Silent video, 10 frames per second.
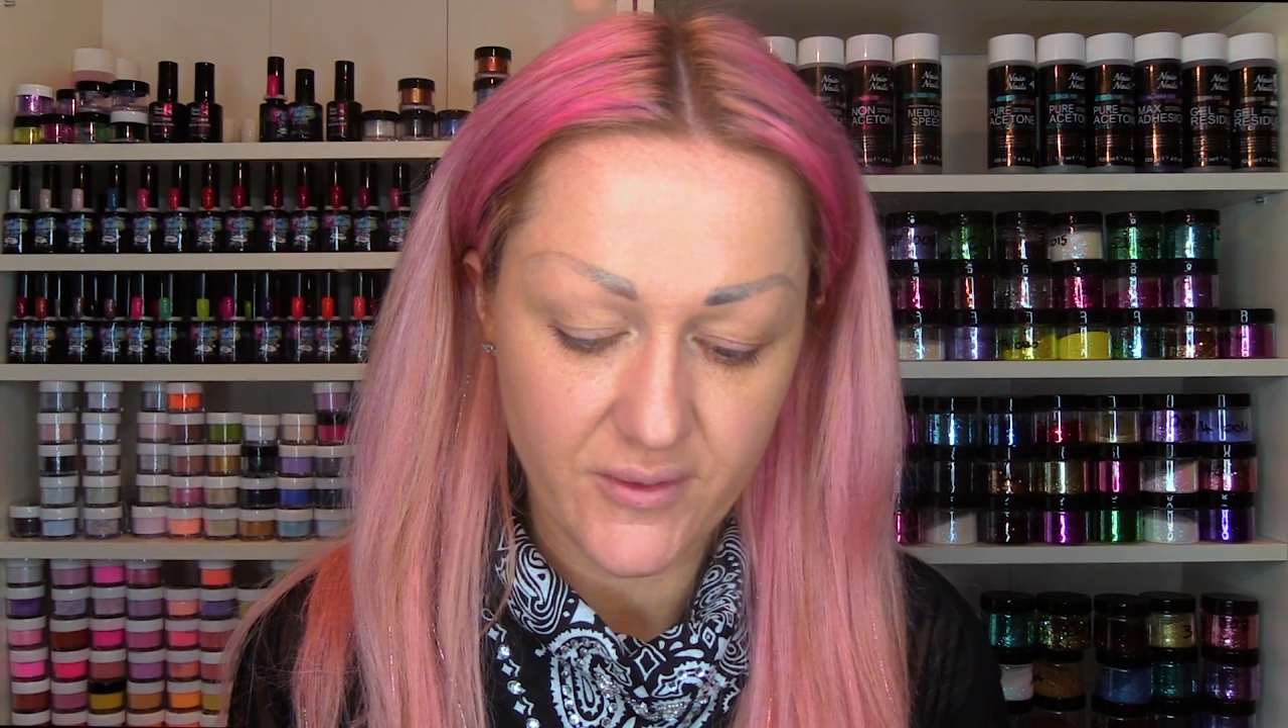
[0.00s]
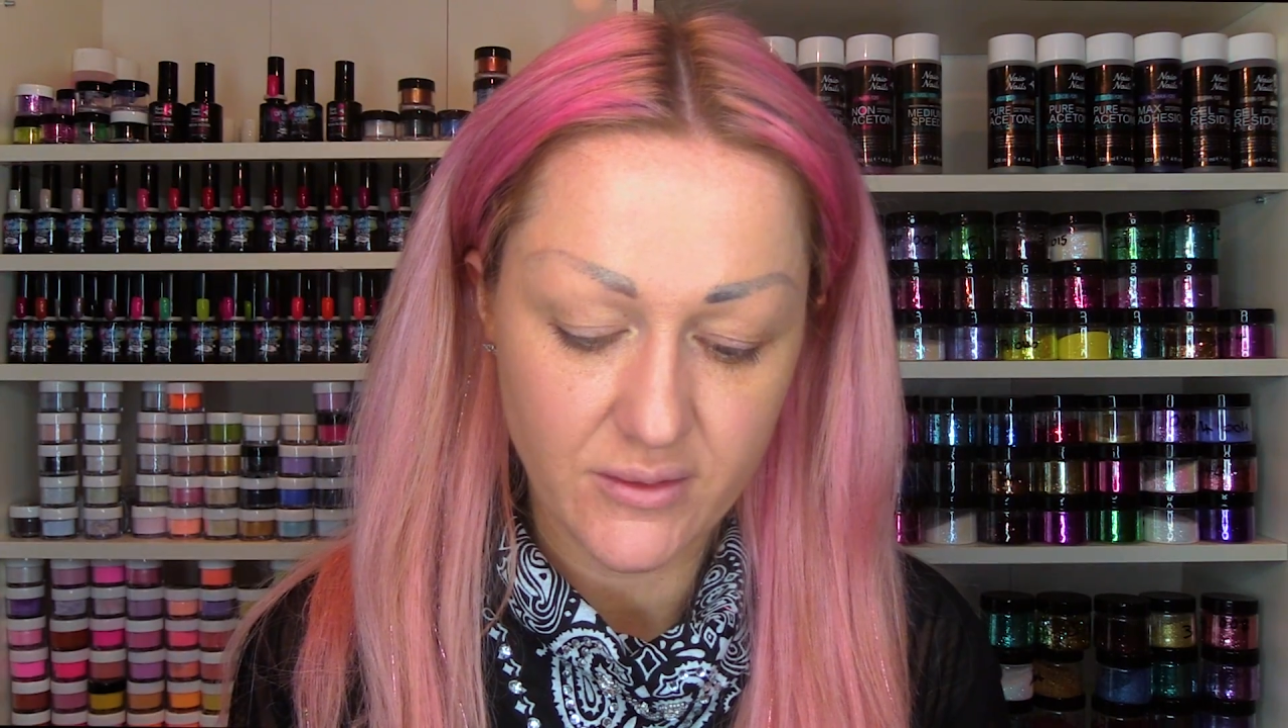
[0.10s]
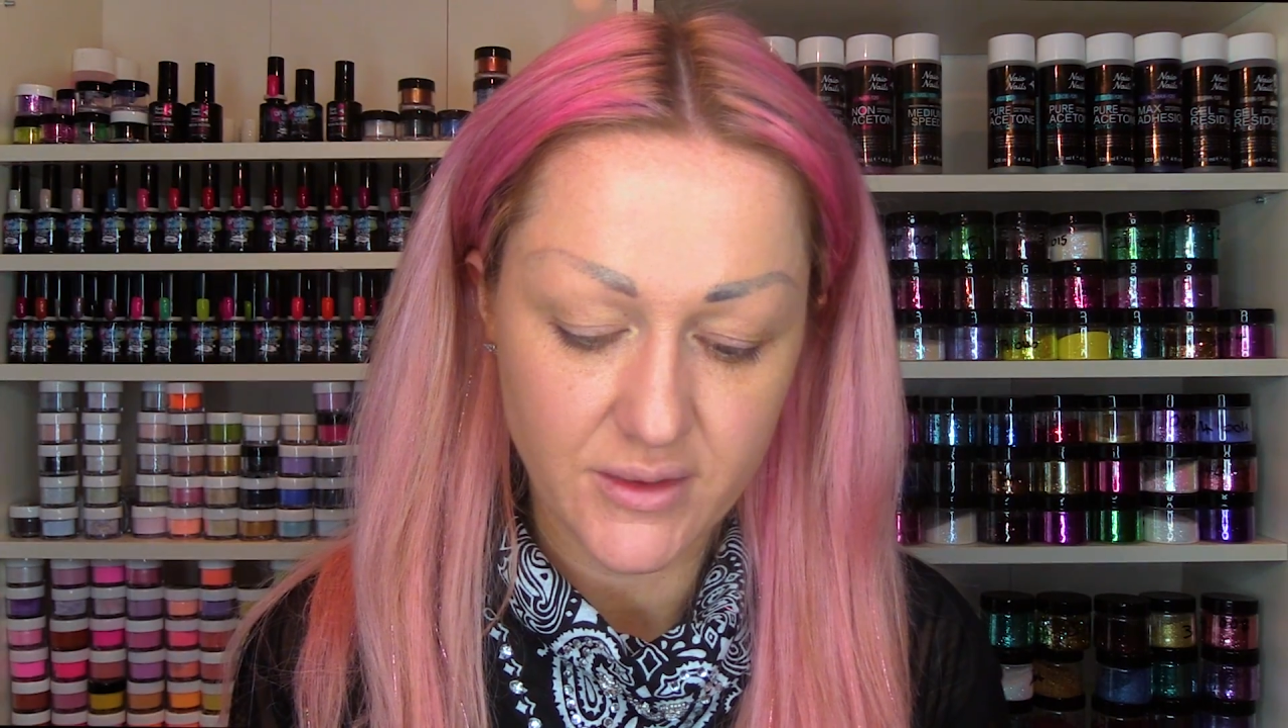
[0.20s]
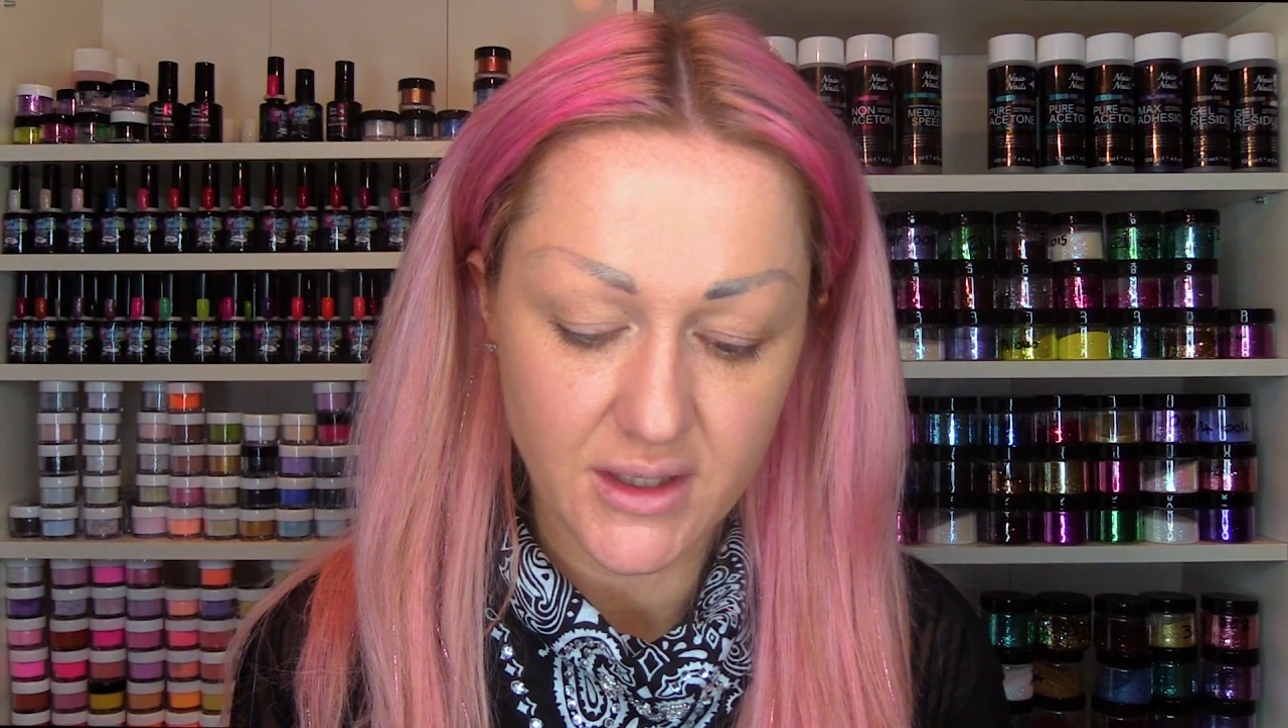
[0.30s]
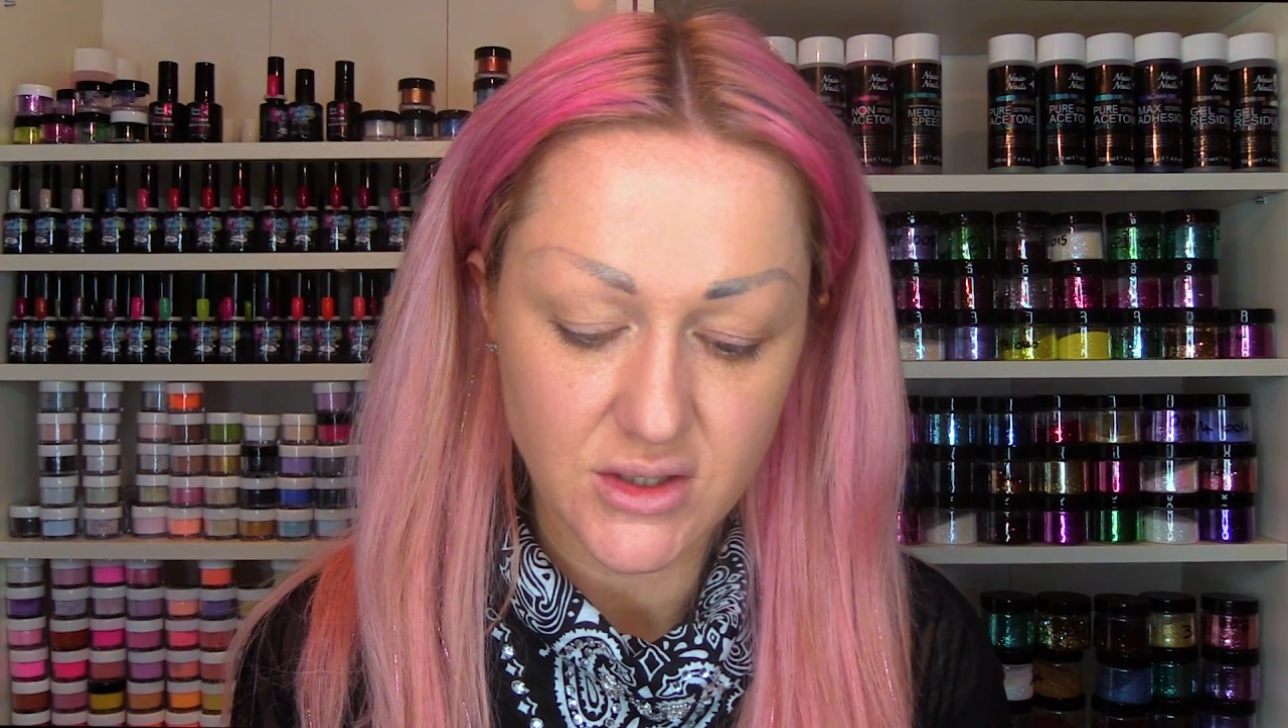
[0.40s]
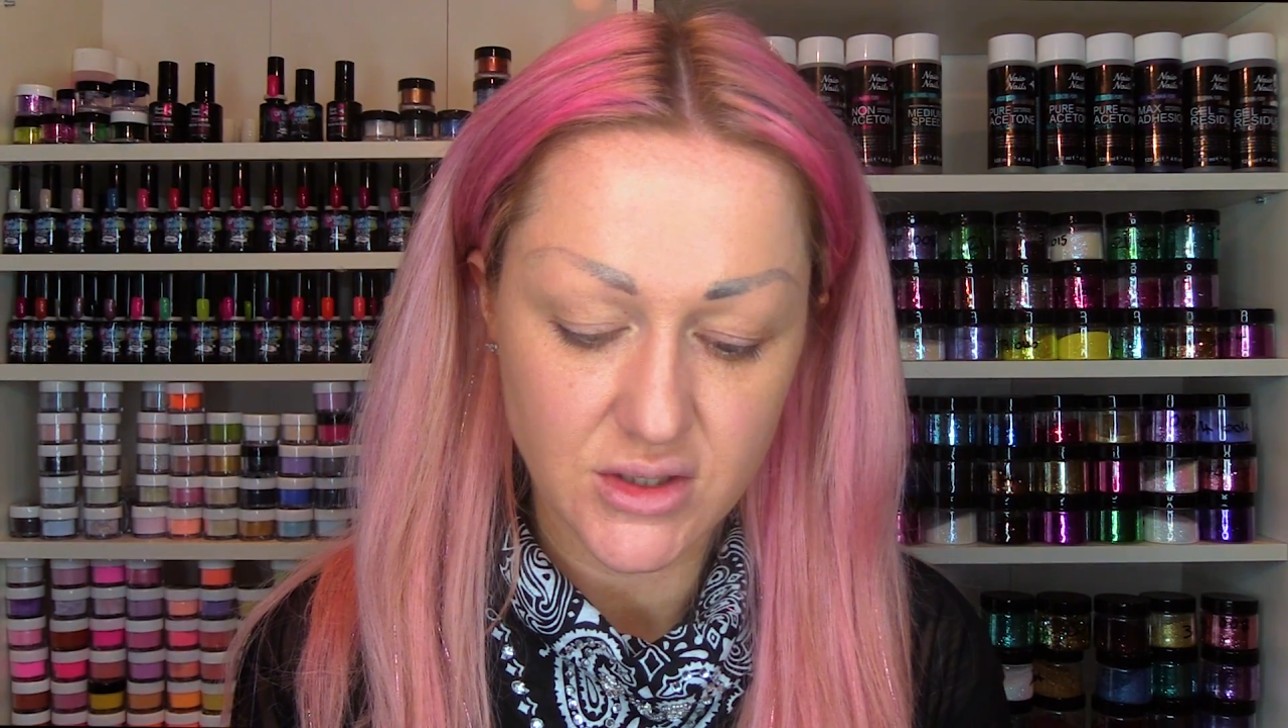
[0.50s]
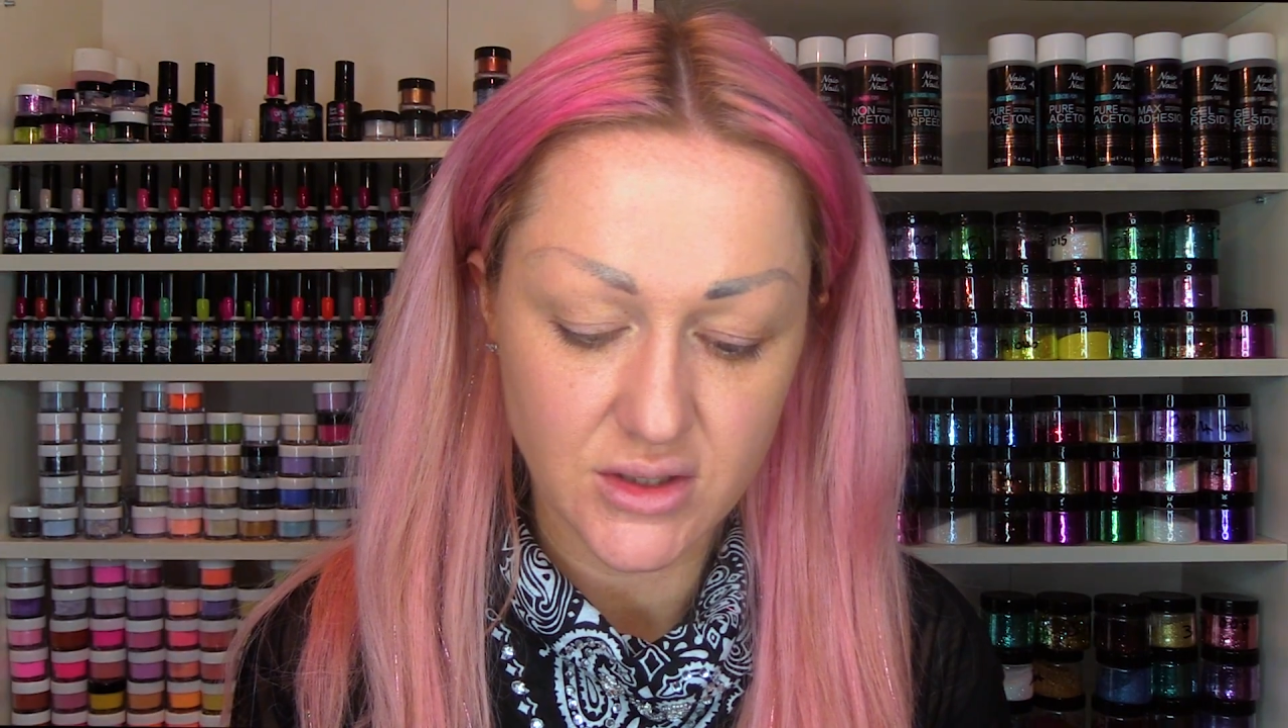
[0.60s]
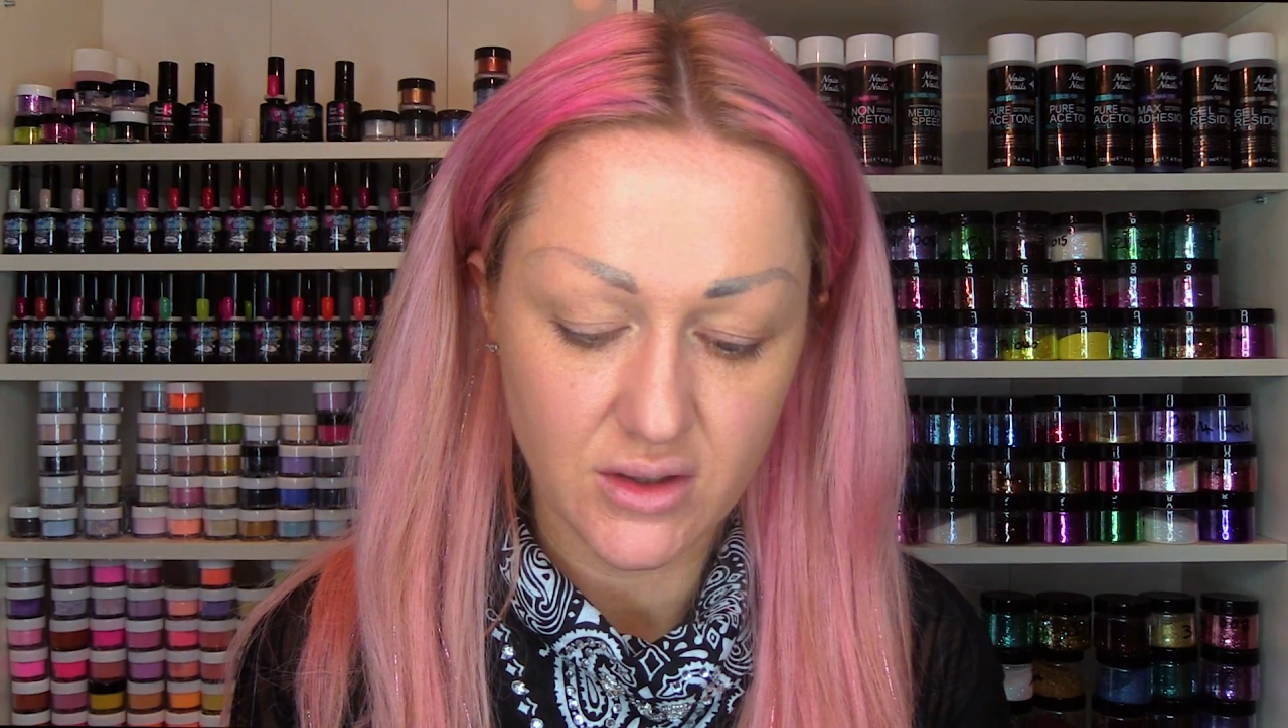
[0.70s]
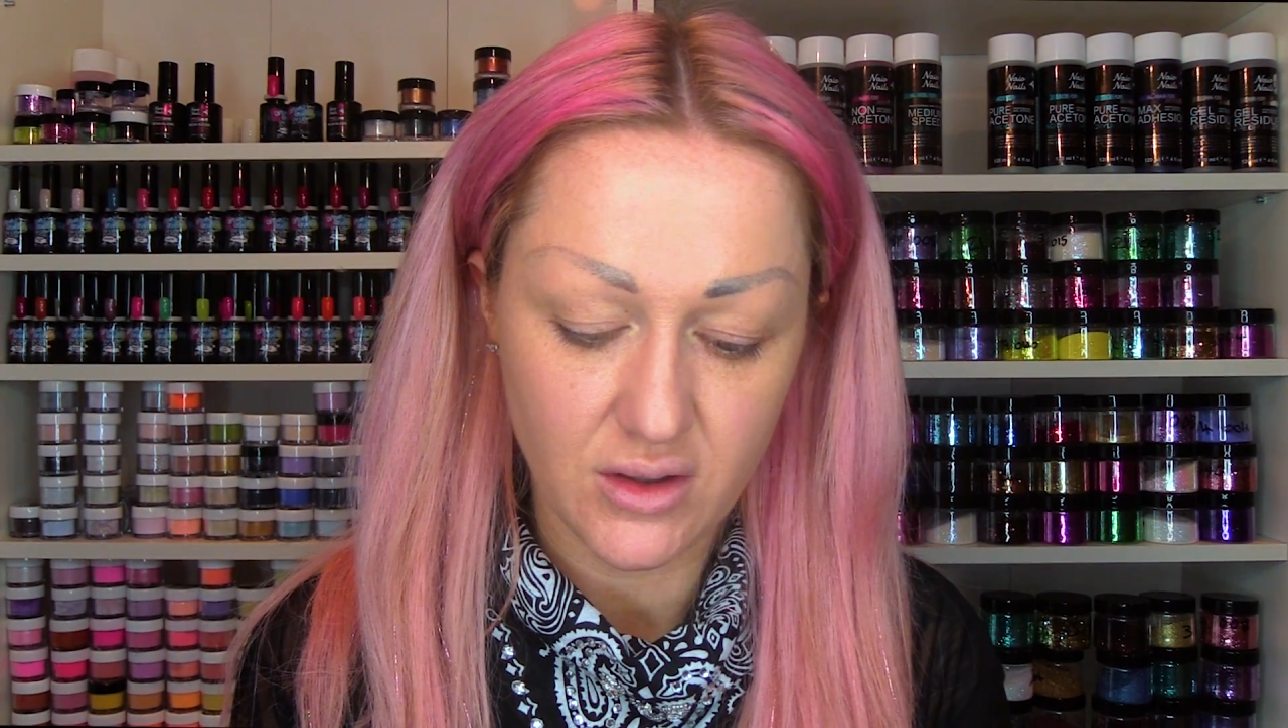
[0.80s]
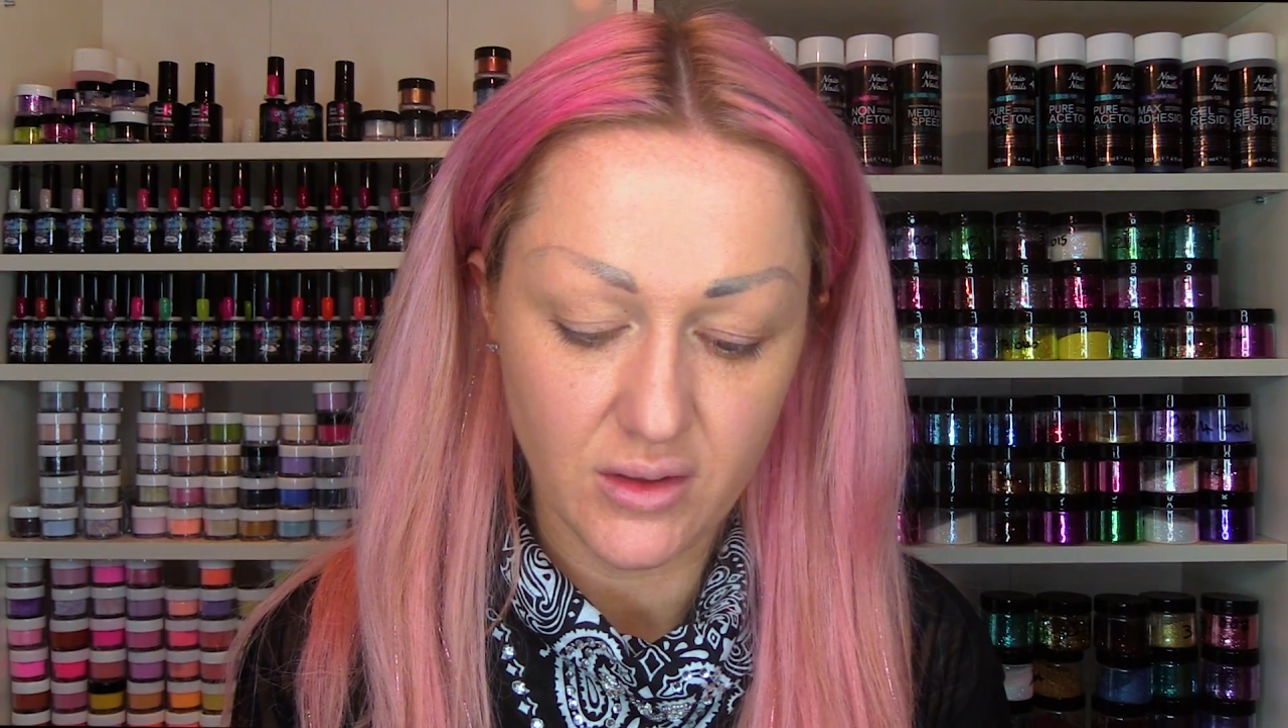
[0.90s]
foundation